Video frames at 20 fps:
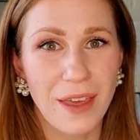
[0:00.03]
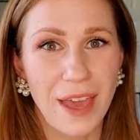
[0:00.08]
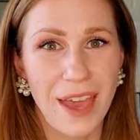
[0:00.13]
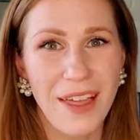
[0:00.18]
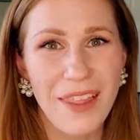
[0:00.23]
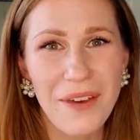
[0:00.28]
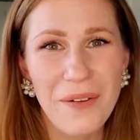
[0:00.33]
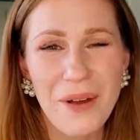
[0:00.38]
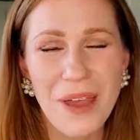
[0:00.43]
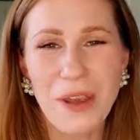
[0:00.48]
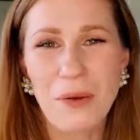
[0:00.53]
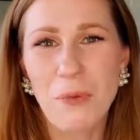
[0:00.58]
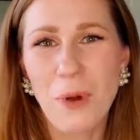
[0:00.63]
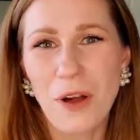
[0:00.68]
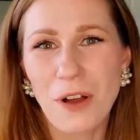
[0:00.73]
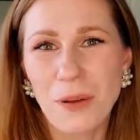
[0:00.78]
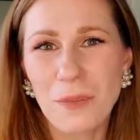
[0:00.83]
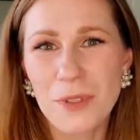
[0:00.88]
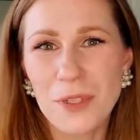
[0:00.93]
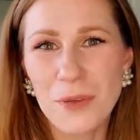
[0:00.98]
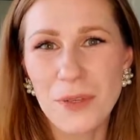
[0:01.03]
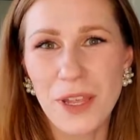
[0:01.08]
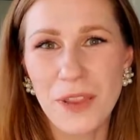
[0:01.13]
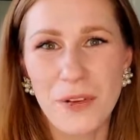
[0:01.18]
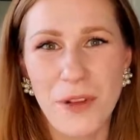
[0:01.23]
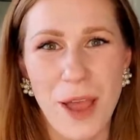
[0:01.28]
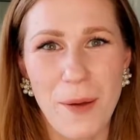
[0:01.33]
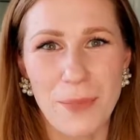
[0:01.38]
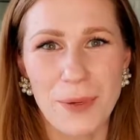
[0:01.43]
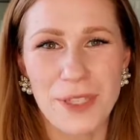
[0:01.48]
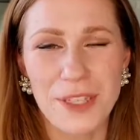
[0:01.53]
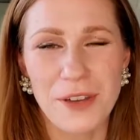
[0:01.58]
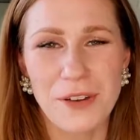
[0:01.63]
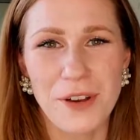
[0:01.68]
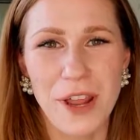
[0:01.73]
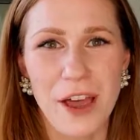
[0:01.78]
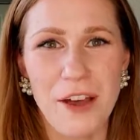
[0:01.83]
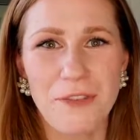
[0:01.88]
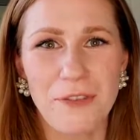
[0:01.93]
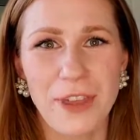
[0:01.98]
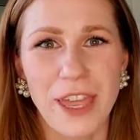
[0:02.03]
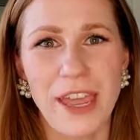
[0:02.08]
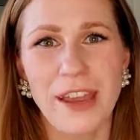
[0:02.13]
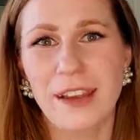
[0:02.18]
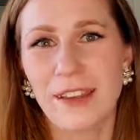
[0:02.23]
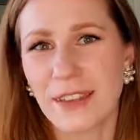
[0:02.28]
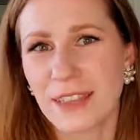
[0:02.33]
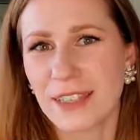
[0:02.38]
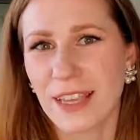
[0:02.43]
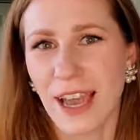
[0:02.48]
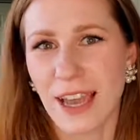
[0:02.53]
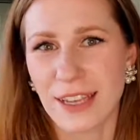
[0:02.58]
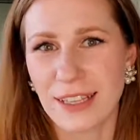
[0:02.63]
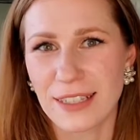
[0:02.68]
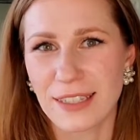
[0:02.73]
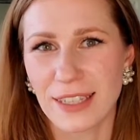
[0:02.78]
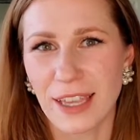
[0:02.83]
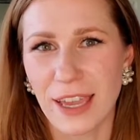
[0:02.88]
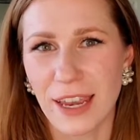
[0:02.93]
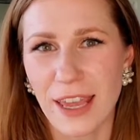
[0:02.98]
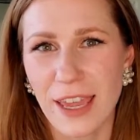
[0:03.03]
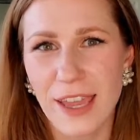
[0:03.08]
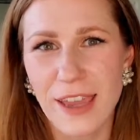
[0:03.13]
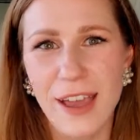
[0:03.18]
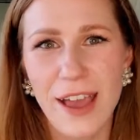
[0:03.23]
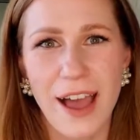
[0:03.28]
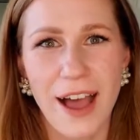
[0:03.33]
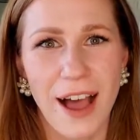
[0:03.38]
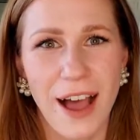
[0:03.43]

Hello and welcome to another episode of Katie the Science Lady.